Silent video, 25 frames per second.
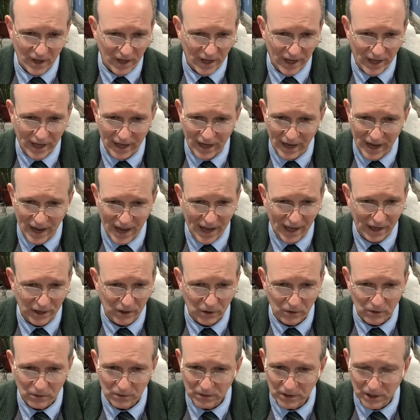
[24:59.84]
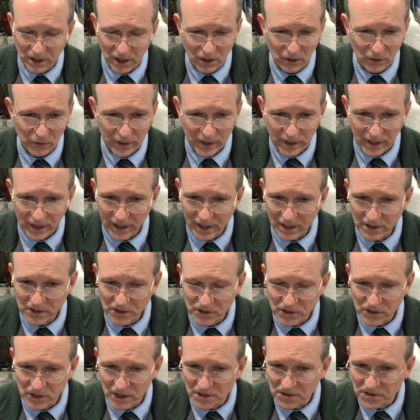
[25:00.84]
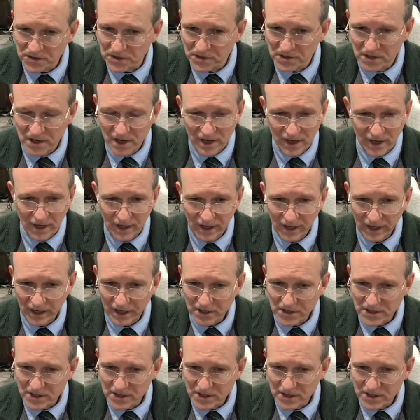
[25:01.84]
I don't know. It's just a